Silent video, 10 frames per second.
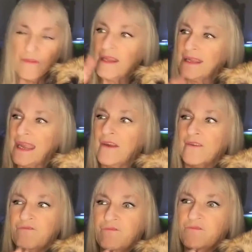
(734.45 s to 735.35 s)
They didn't
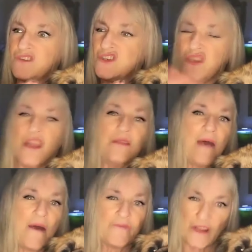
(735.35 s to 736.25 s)
care shit
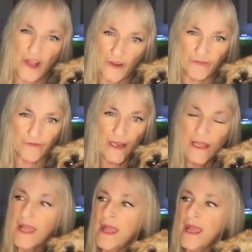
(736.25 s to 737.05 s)
about the country.